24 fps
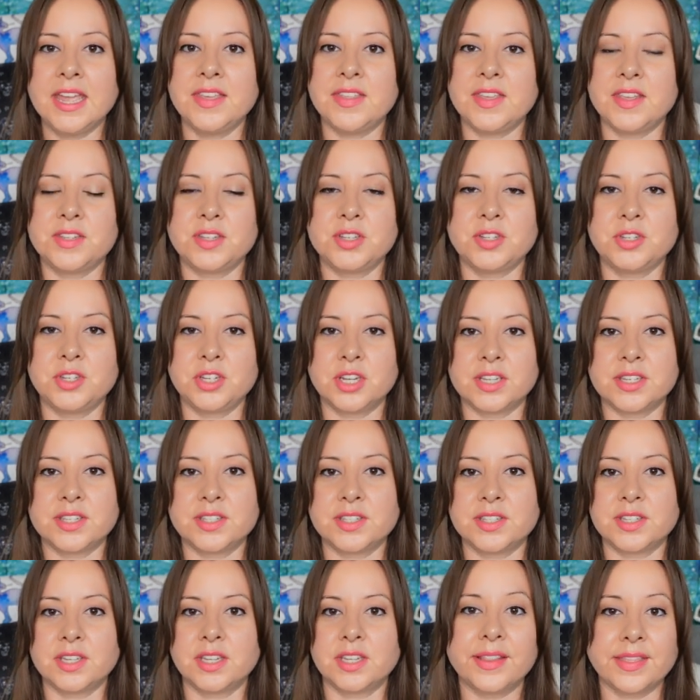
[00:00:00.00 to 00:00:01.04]
This is
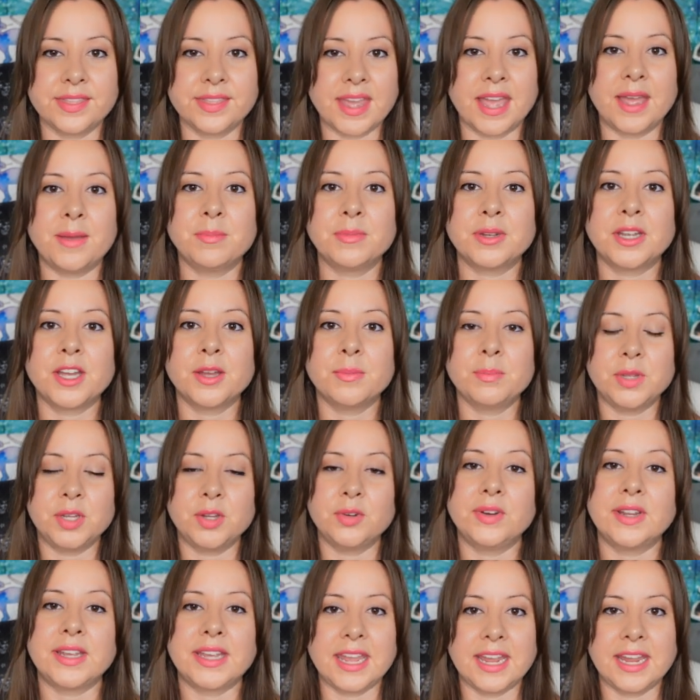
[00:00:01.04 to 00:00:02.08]
just them
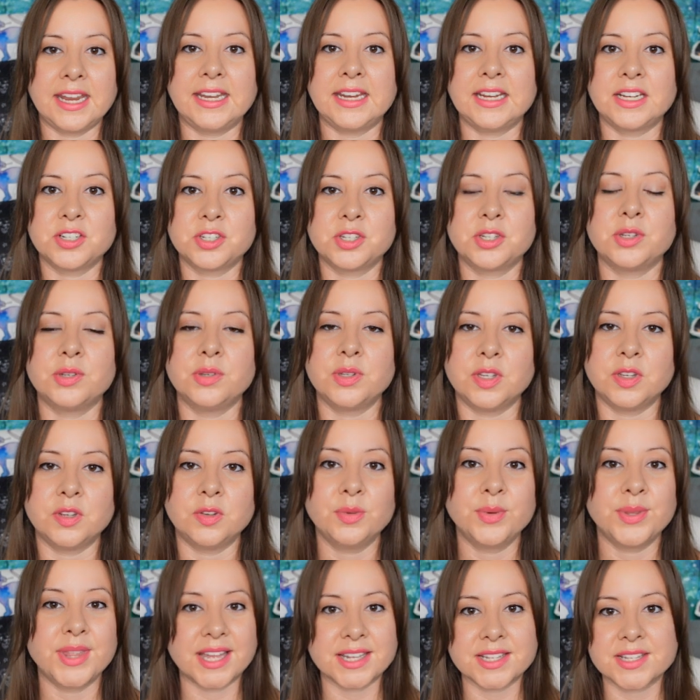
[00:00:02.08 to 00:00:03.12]
communicating to
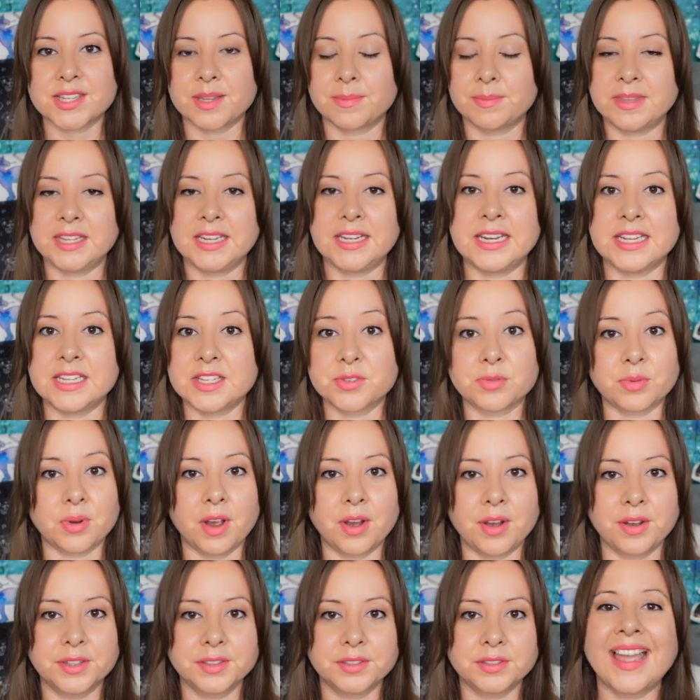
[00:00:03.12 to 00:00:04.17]
you that something is
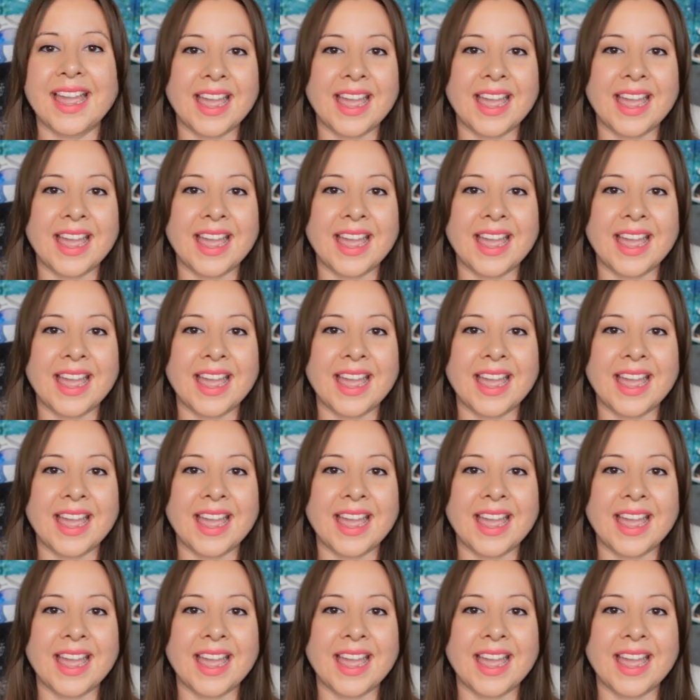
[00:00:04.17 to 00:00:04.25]
wrong.